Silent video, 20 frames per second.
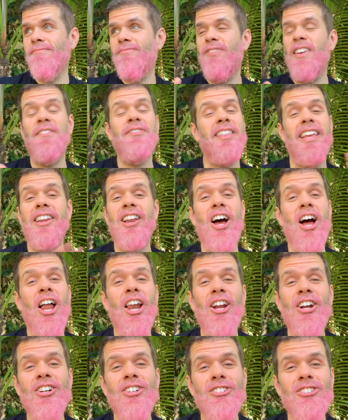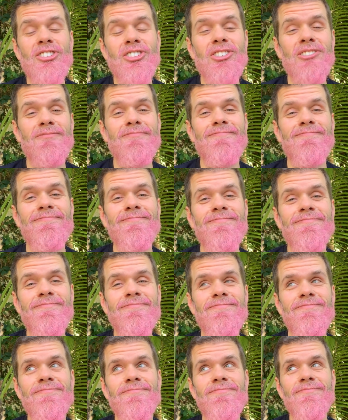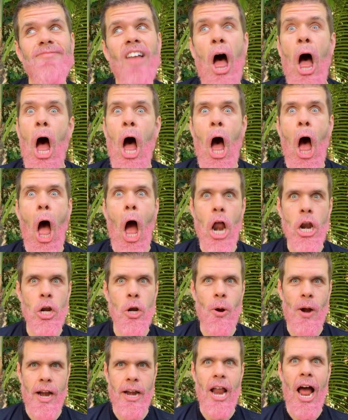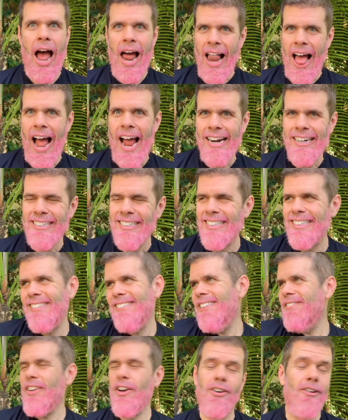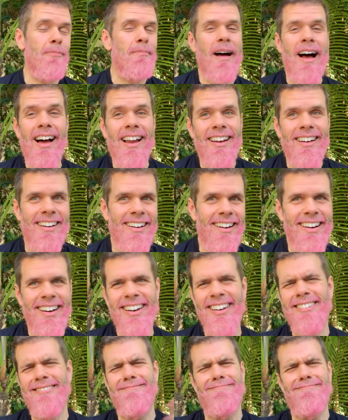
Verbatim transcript: $50, $100 if you're a baller.